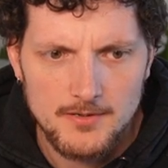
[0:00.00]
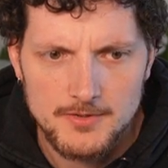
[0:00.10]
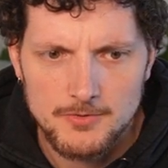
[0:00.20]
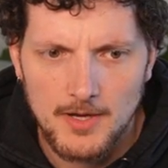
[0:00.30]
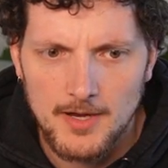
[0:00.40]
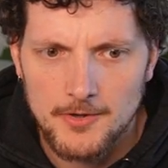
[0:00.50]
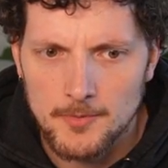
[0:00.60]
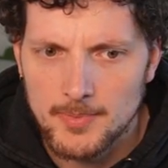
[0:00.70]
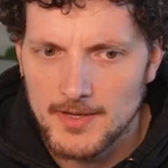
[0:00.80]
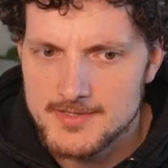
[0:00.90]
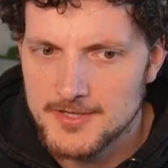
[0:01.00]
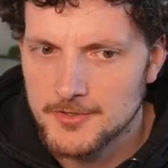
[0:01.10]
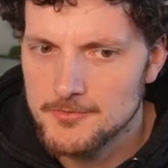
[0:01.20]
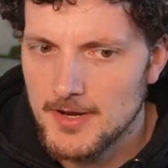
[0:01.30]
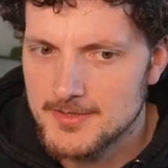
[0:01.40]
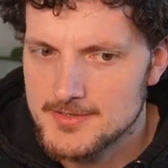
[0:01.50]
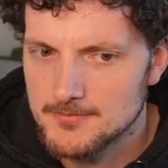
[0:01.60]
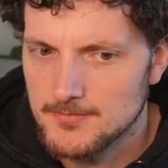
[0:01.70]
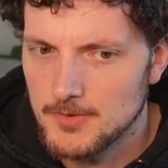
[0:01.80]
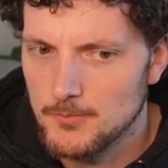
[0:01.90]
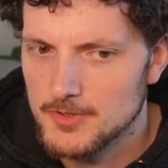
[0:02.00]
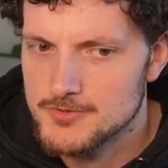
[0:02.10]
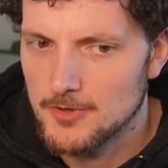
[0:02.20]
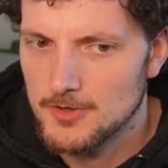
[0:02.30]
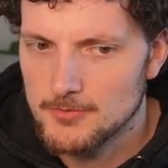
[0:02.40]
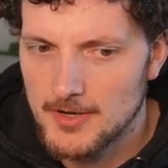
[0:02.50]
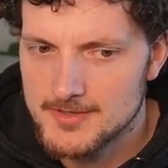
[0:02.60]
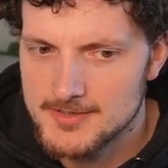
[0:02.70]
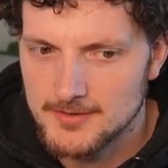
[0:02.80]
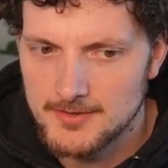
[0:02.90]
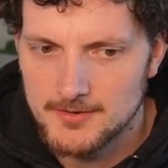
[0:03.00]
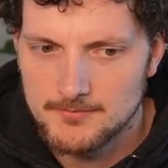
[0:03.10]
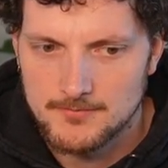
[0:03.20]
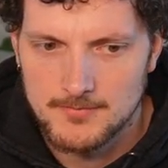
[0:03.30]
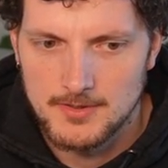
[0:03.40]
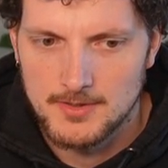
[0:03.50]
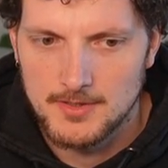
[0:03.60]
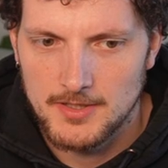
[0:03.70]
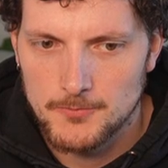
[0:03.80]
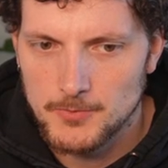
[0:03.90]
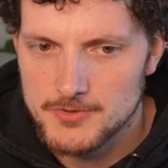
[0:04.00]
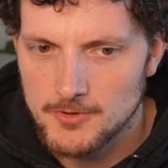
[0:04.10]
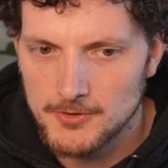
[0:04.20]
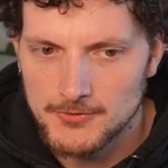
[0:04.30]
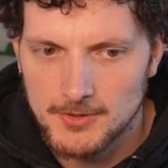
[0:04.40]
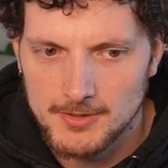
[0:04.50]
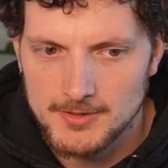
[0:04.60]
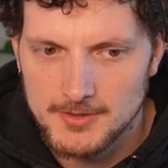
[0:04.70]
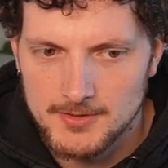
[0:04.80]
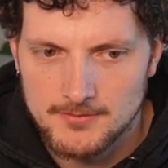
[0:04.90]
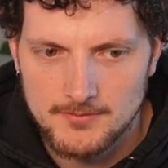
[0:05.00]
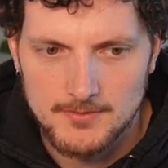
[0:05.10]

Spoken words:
UI.painter.rect. And we draw a rectangle, and we draw a circle,